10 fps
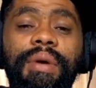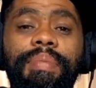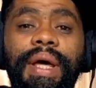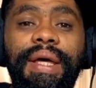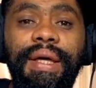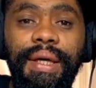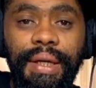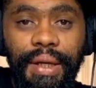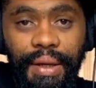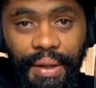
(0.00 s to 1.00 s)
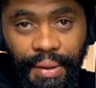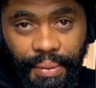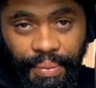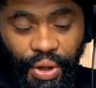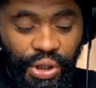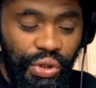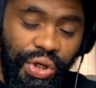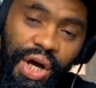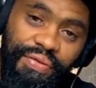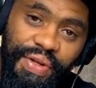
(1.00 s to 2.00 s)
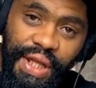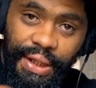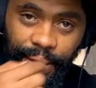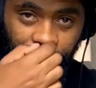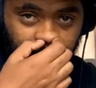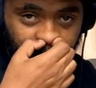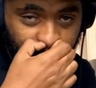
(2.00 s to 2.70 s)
I want to play. Be on the lookout for that.